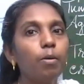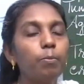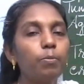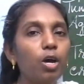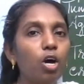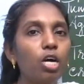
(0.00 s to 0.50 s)

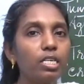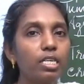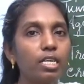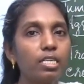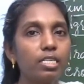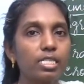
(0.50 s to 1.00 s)

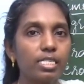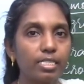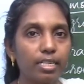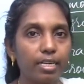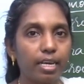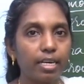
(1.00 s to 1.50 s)
Blotting is
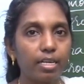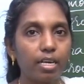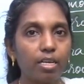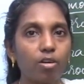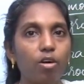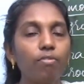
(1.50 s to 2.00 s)
the
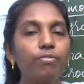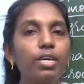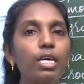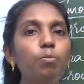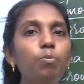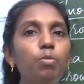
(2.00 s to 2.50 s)
technique of
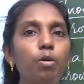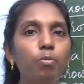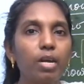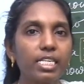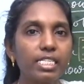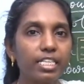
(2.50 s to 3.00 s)

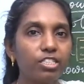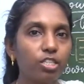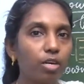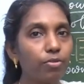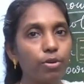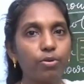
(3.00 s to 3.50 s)

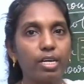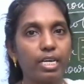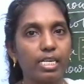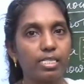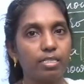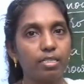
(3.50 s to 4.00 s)
immobilization of nucleic
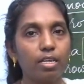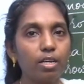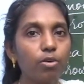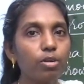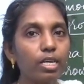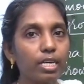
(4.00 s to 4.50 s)
acid. The
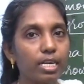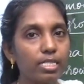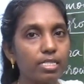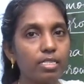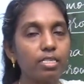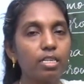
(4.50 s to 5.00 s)
nucleic
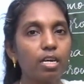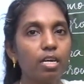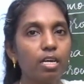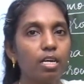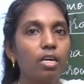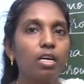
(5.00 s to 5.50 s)
acid
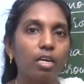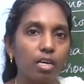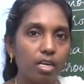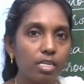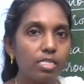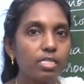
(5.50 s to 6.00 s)

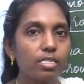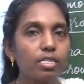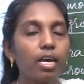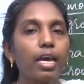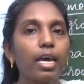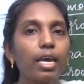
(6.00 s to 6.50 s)
is
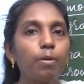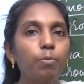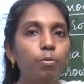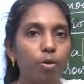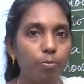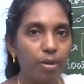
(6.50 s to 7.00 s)

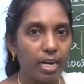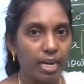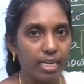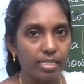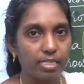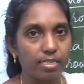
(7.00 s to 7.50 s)

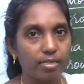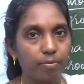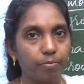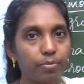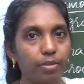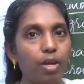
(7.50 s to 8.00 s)
immobilized,
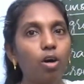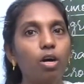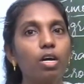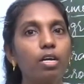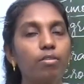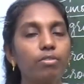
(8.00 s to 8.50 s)

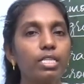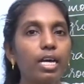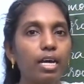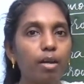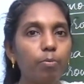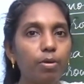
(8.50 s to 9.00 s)
or with the
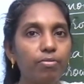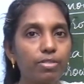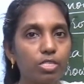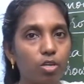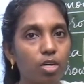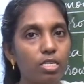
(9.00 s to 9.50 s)
help of a
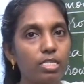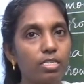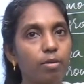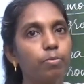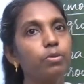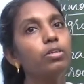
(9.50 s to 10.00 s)
solid
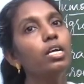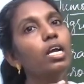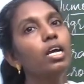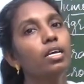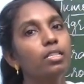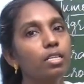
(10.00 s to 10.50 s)
support,
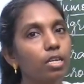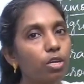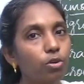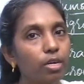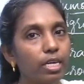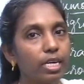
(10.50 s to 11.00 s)
the
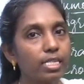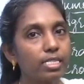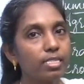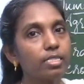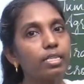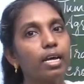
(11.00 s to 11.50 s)
nucleic
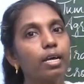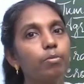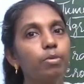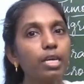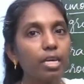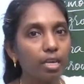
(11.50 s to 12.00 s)
acid can
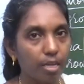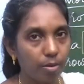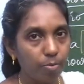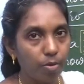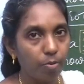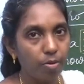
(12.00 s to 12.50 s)
be
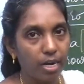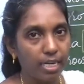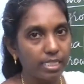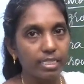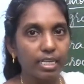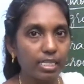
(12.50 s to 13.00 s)

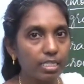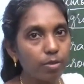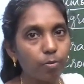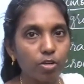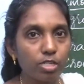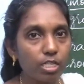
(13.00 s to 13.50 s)
immobilized. That's the
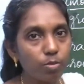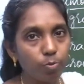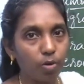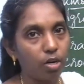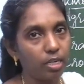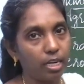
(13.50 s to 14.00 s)
process
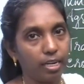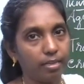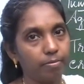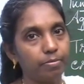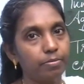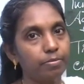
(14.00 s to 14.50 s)

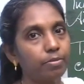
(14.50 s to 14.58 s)
blotting.